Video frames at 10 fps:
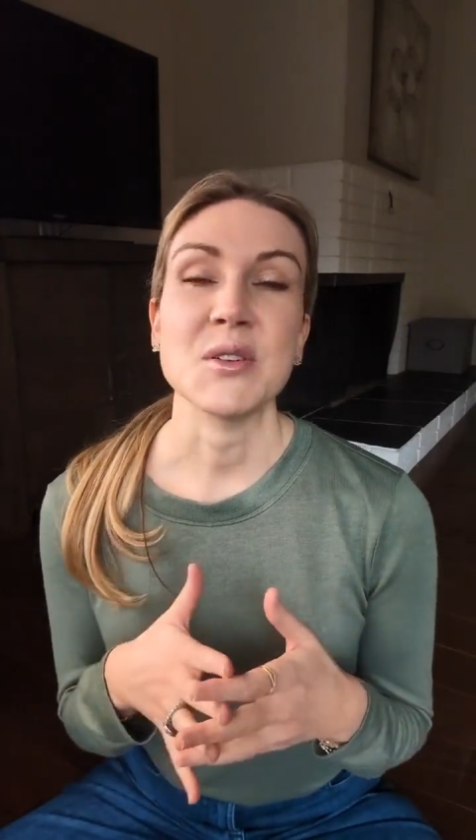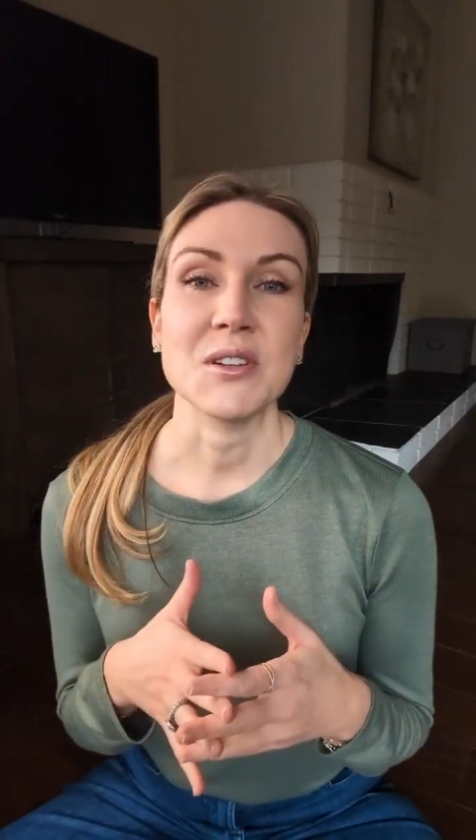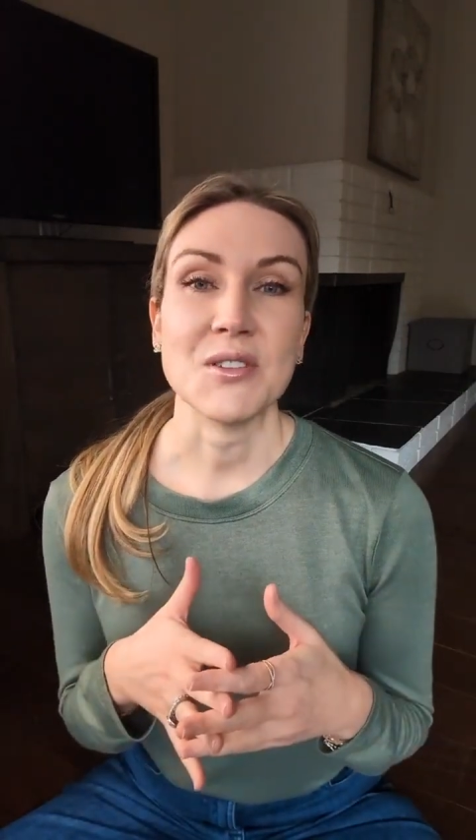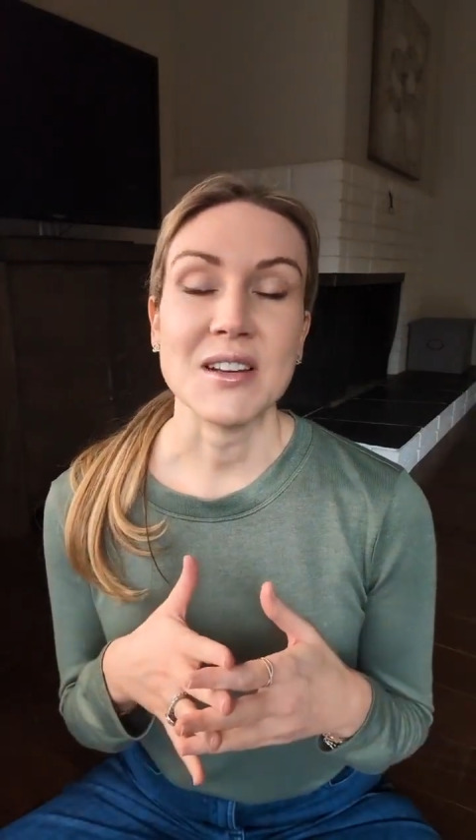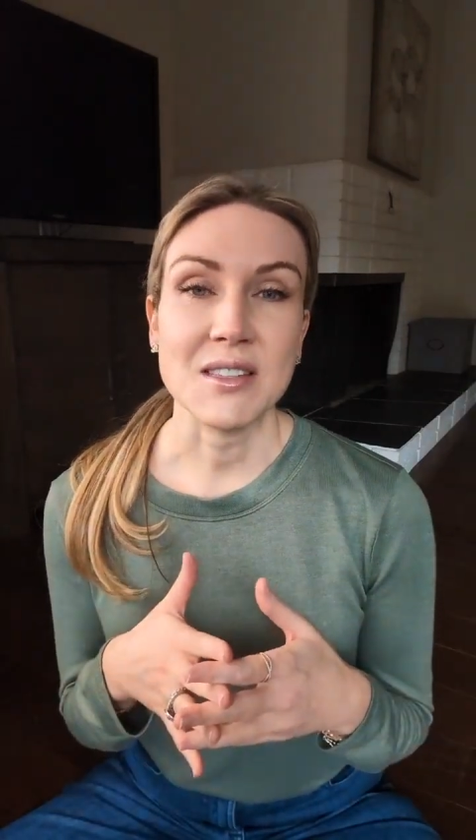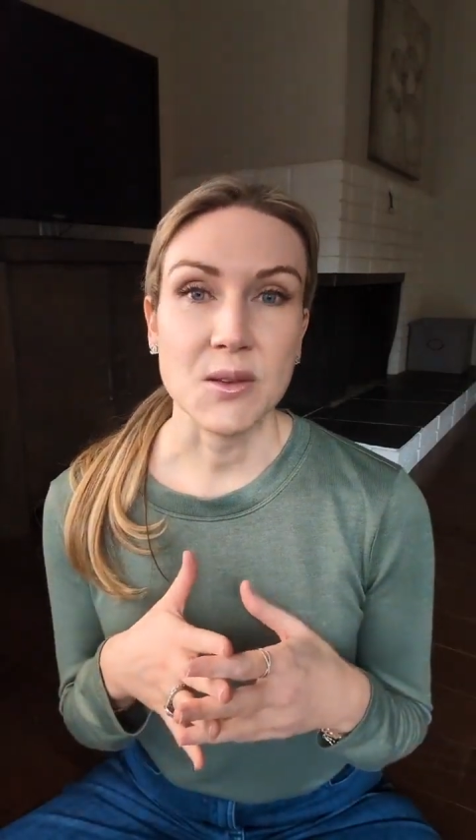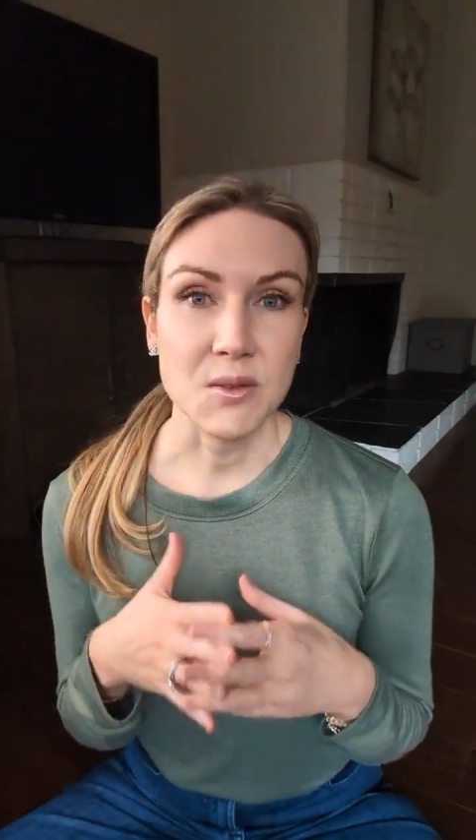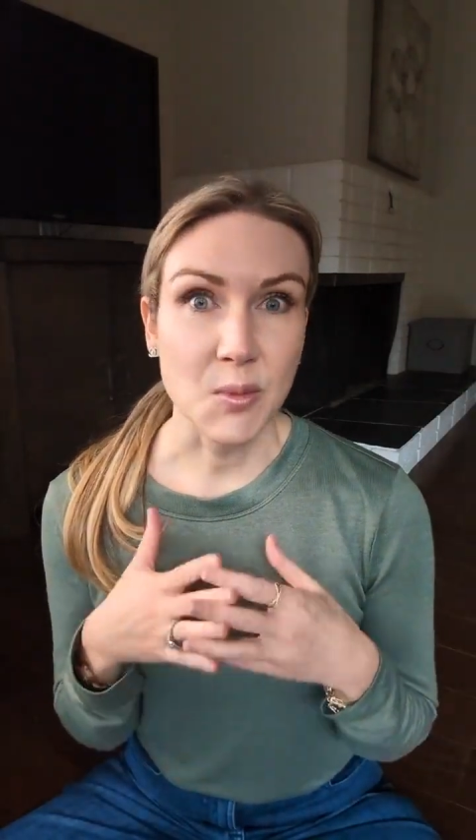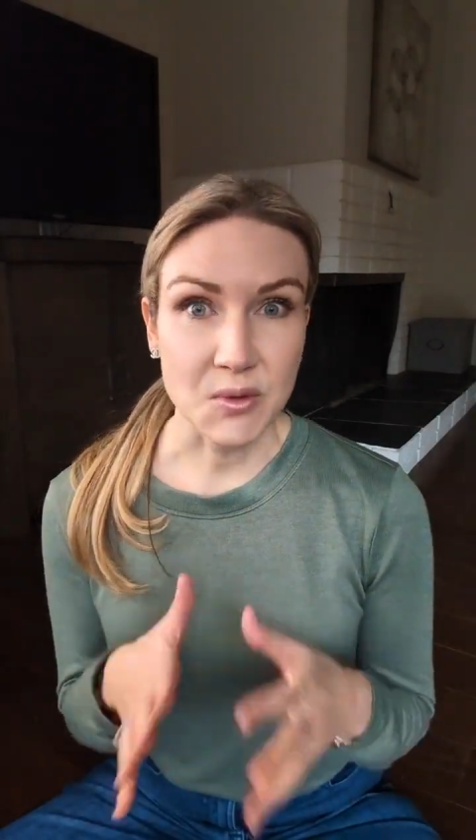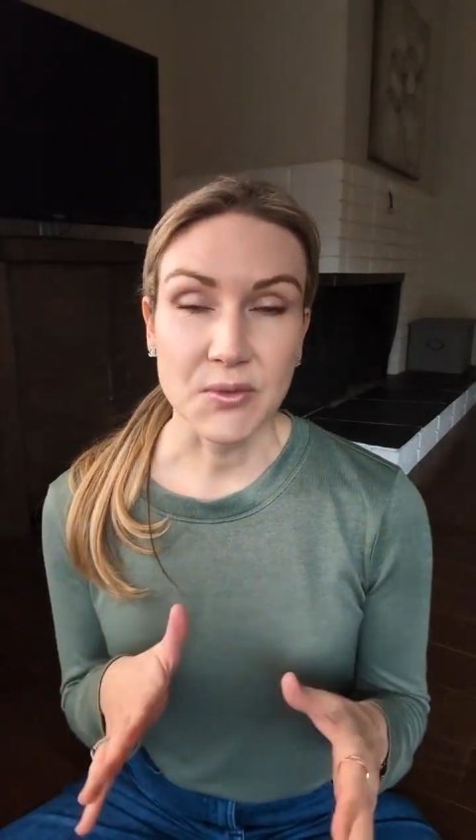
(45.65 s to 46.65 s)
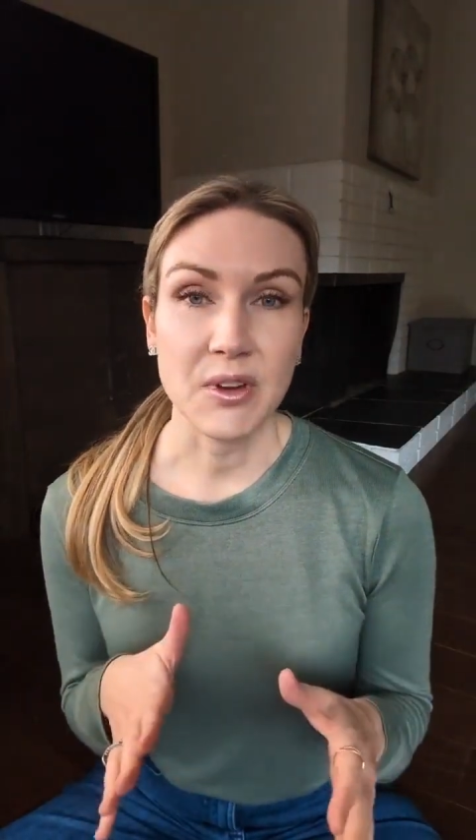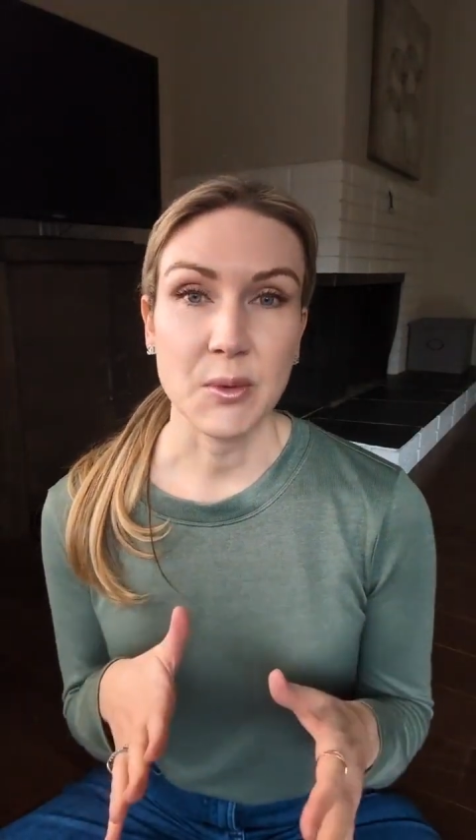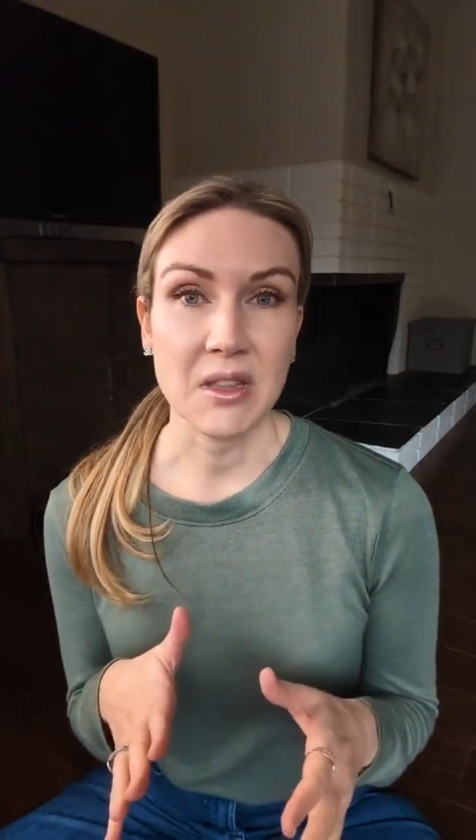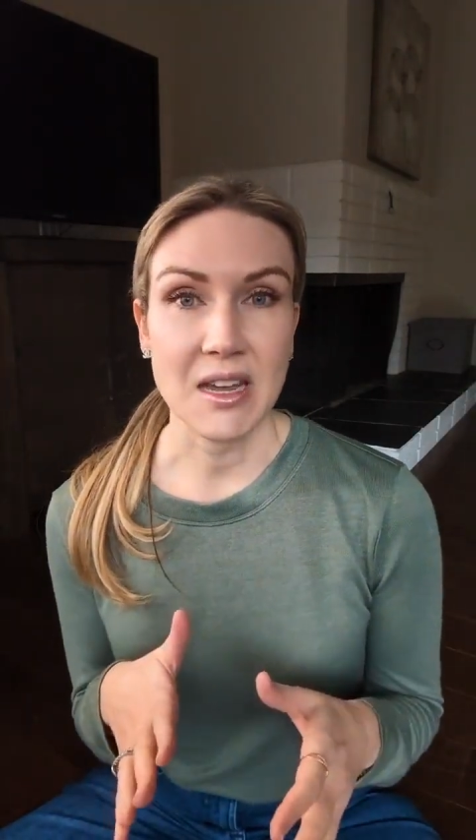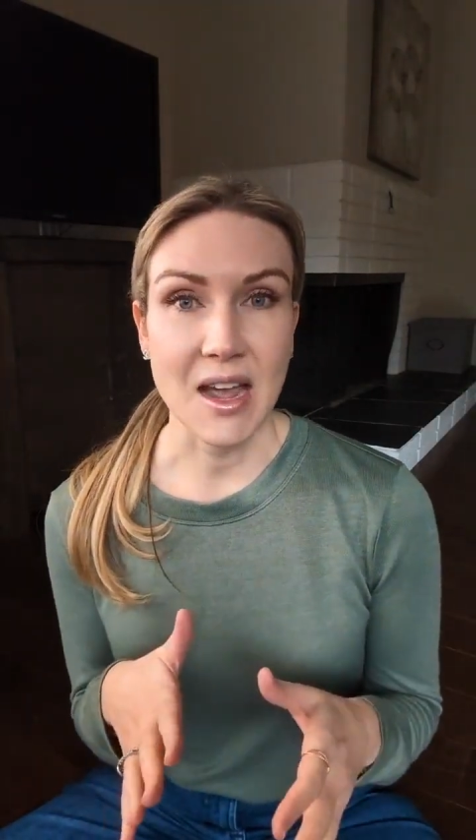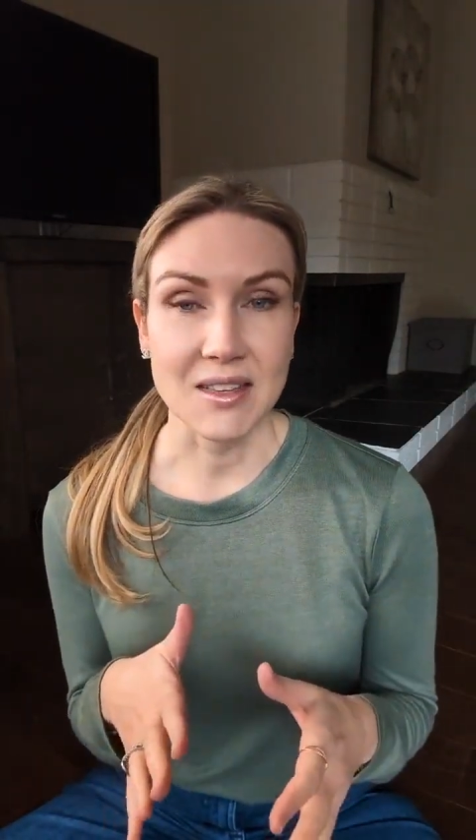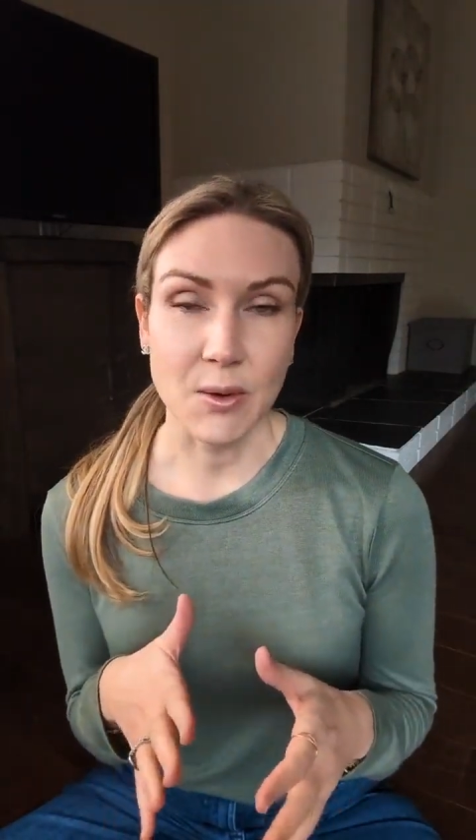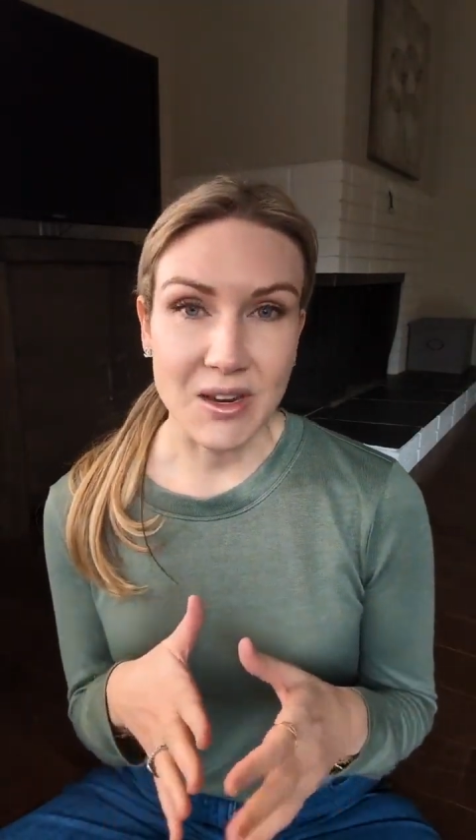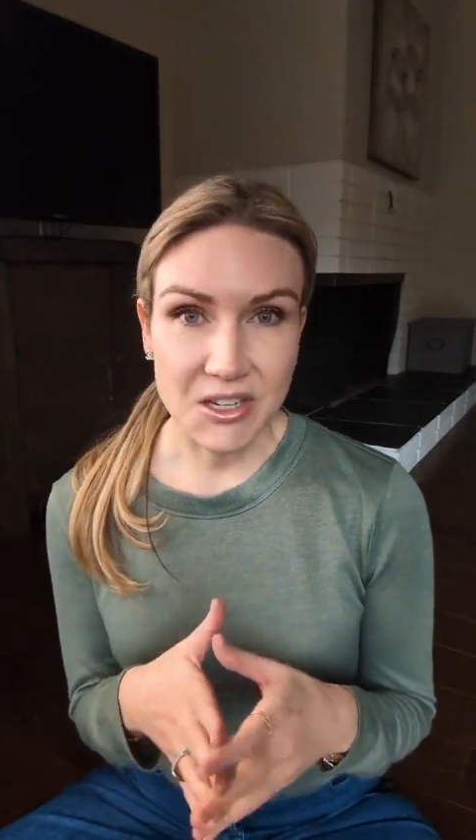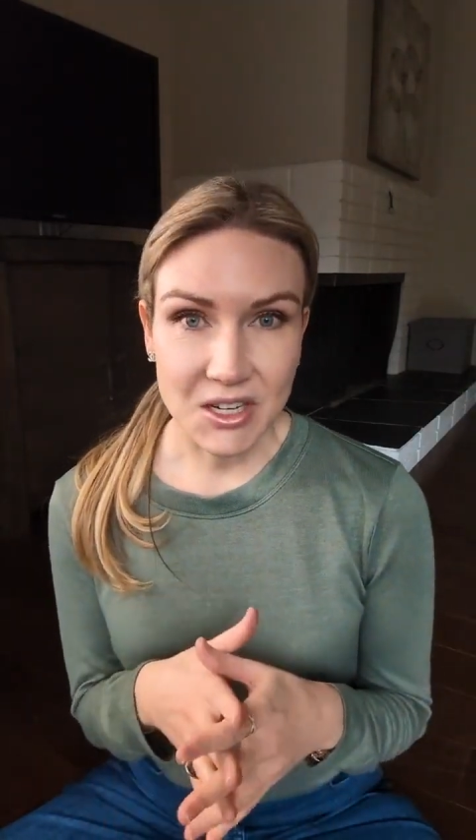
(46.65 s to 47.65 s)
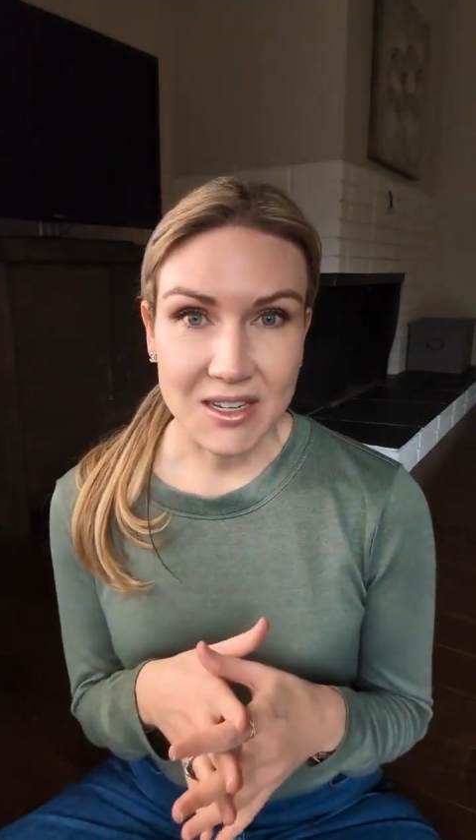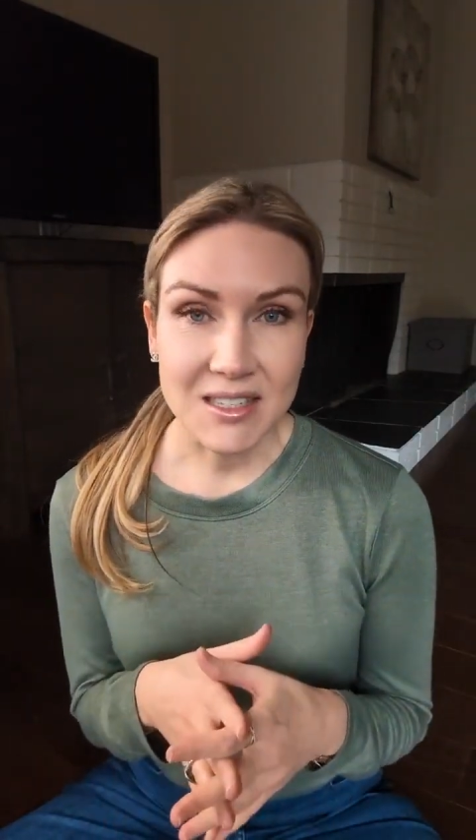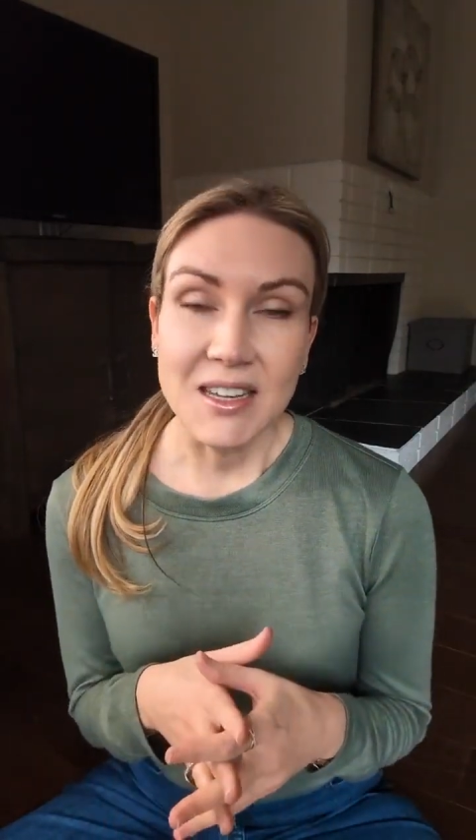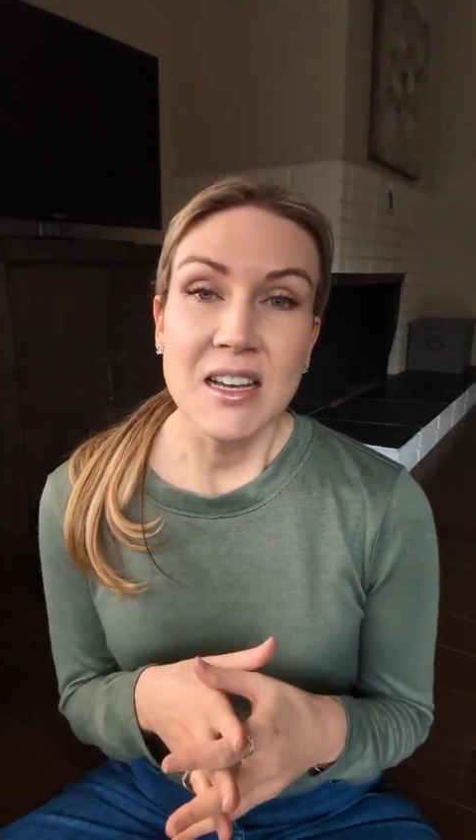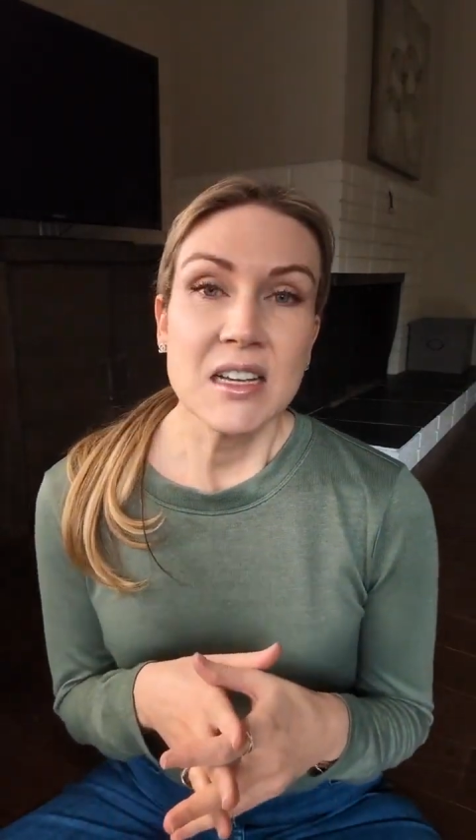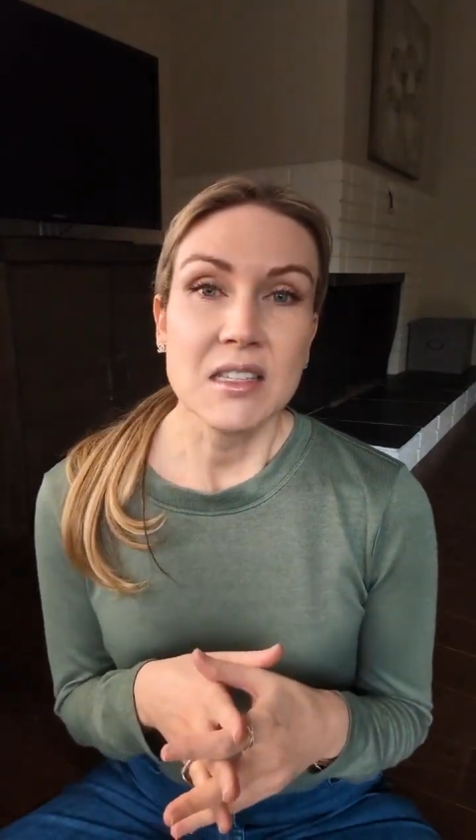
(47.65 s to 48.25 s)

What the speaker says: to address those most frequently asked questions